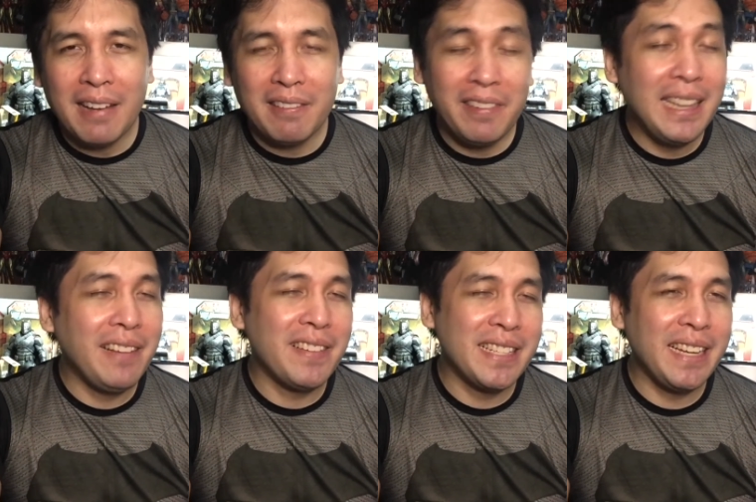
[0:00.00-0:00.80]
really
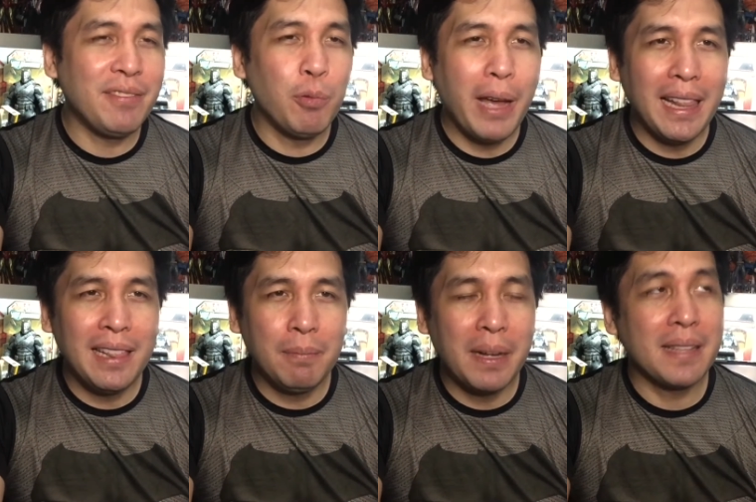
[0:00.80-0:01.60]
received
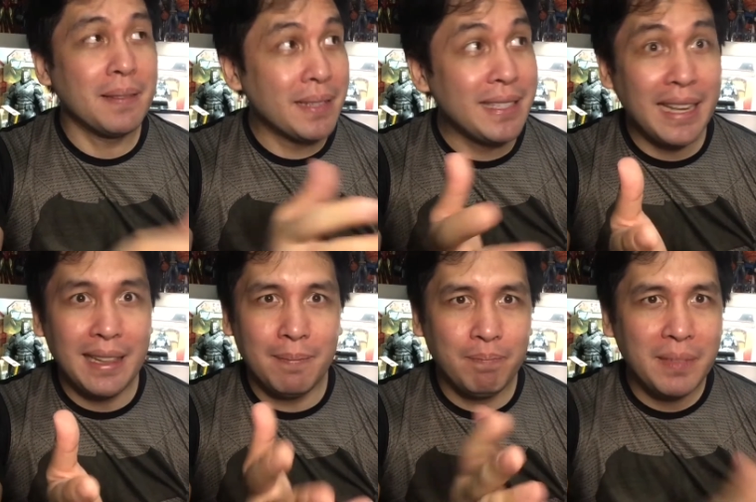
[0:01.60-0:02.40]
well, but
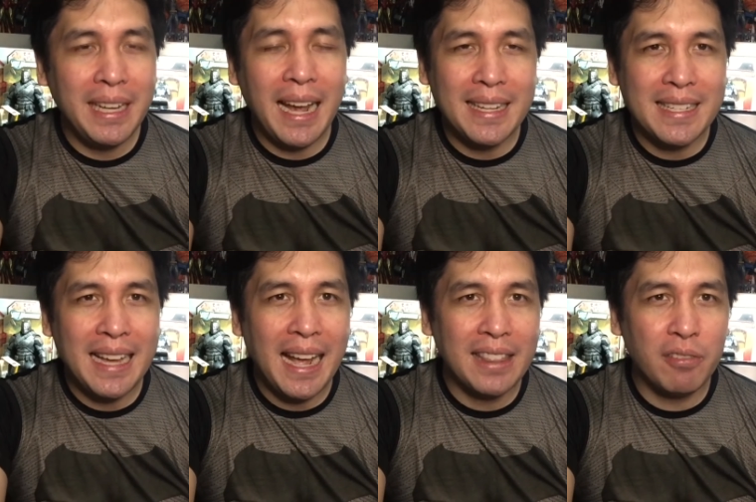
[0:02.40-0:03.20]
still, He had his
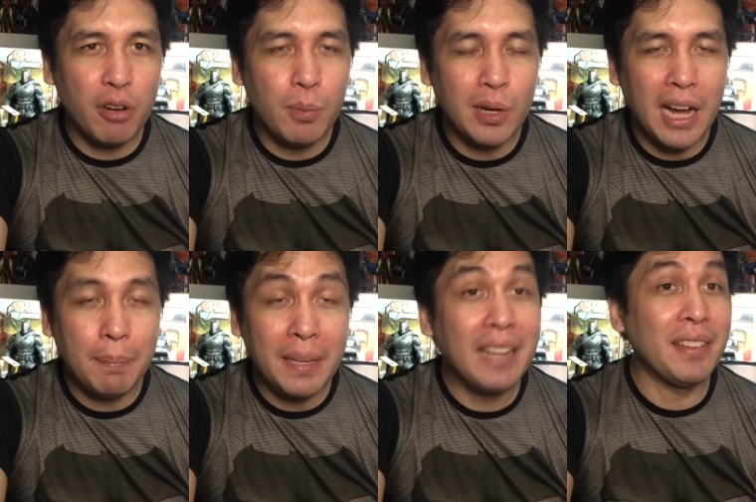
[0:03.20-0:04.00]
hand in Robocop.
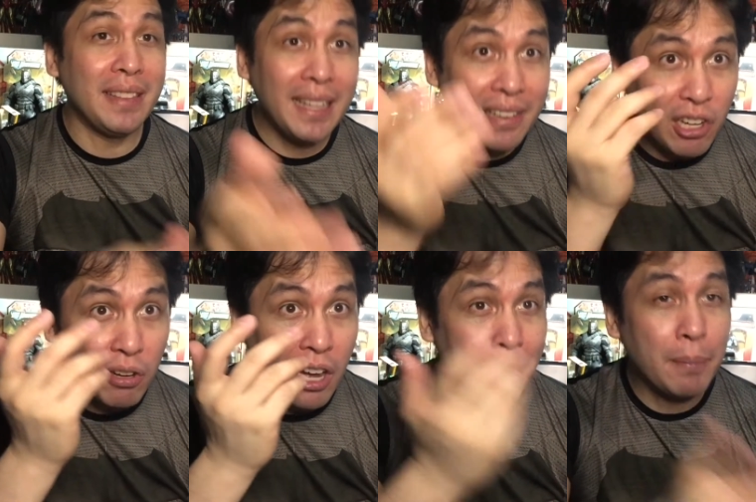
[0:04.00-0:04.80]
He even did a
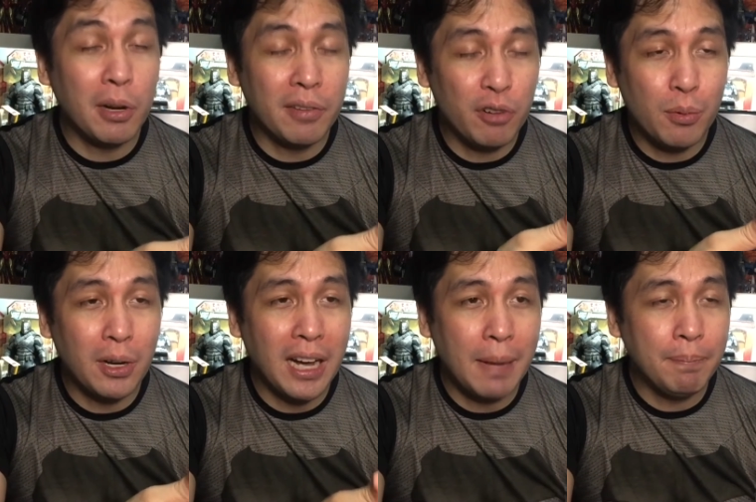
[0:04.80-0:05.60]
comic book on
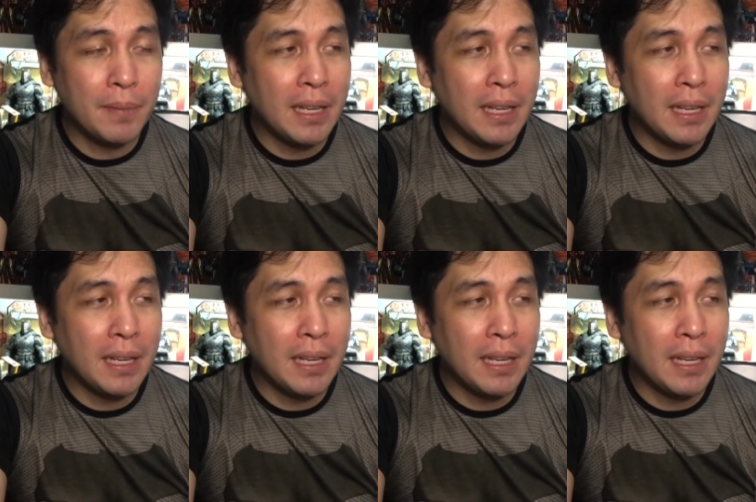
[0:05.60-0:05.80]
Robocop.